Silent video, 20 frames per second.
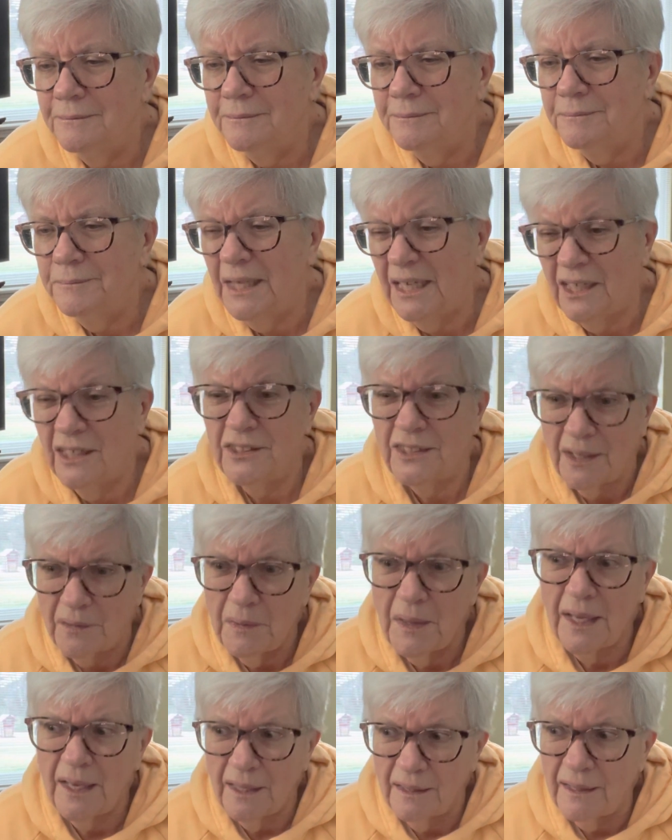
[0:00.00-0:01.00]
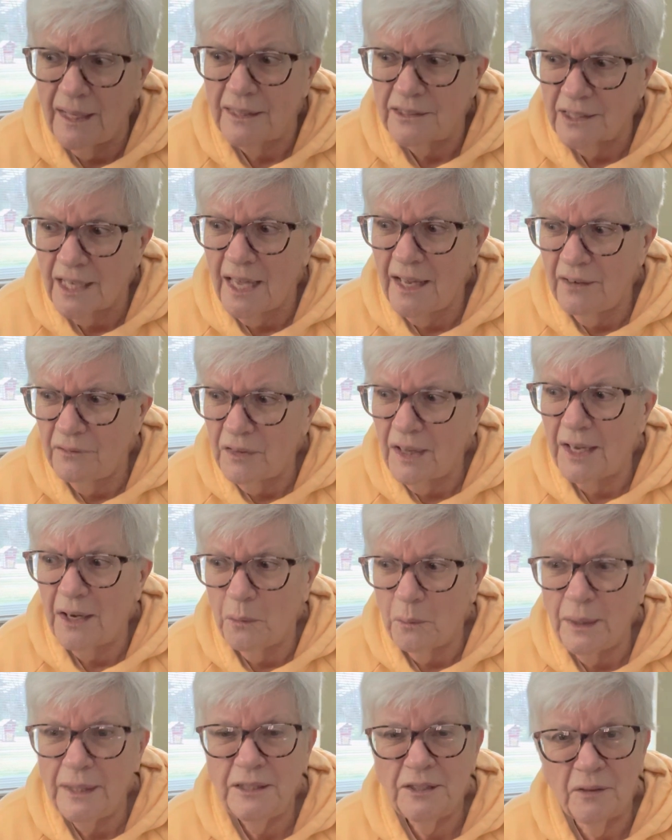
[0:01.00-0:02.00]
Because I'm thinking that's kind of like
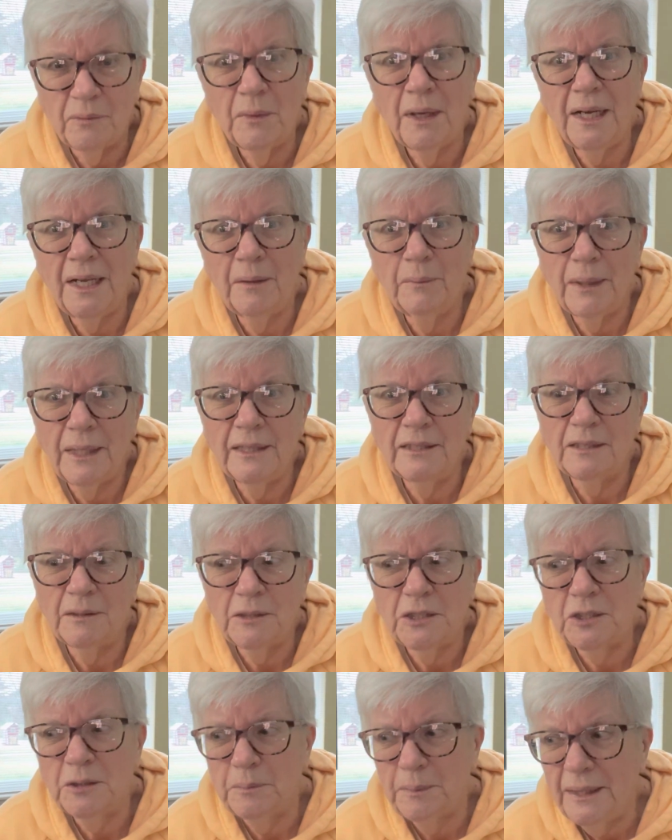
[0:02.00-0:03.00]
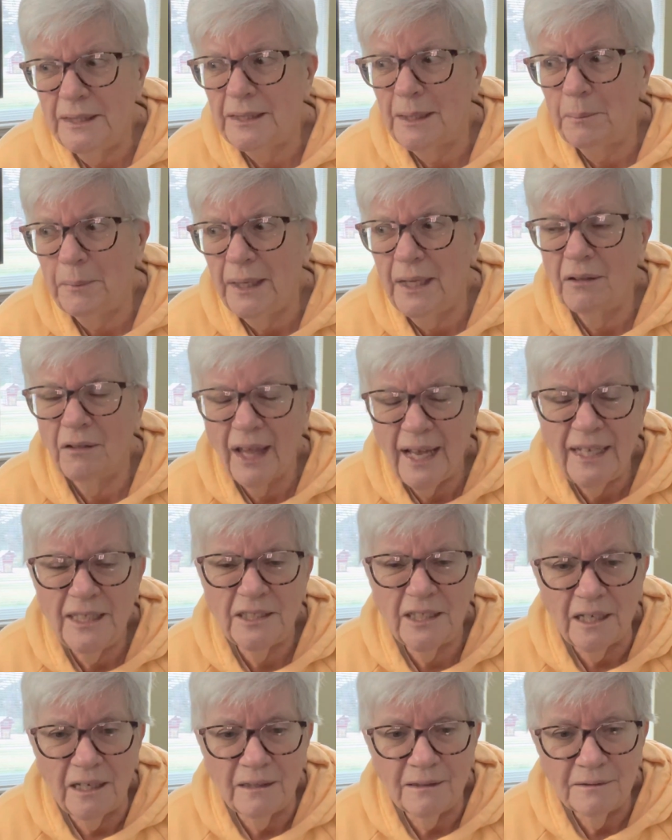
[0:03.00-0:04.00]
a waste of money because it just means I'm being
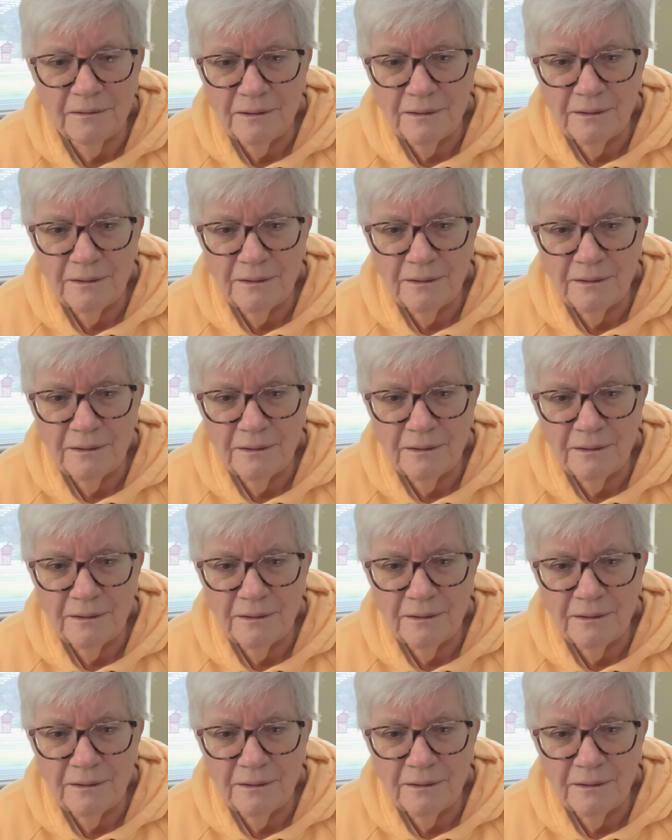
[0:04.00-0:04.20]
lazy.